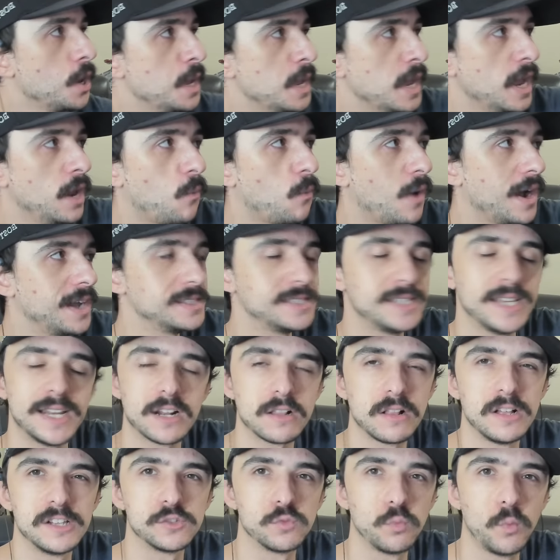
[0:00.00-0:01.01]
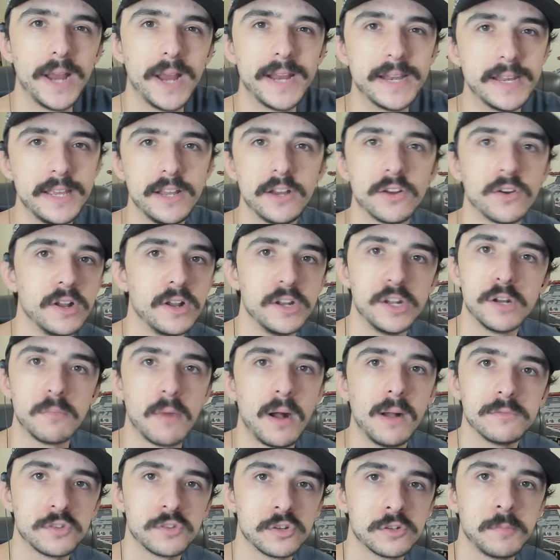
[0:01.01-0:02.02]
And why is Santa Claus white here? And your
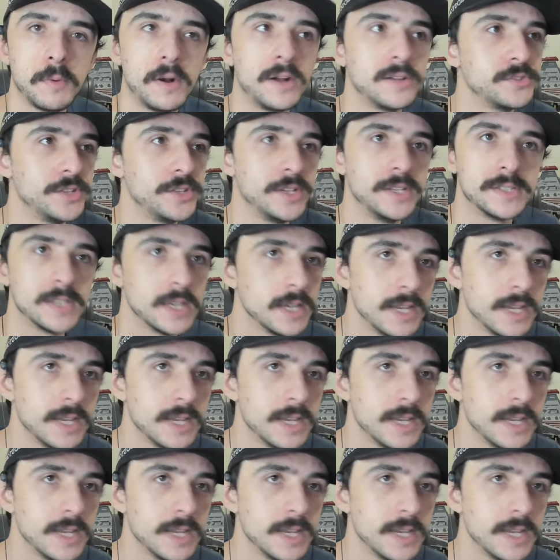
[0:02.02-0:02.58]
mom's response is,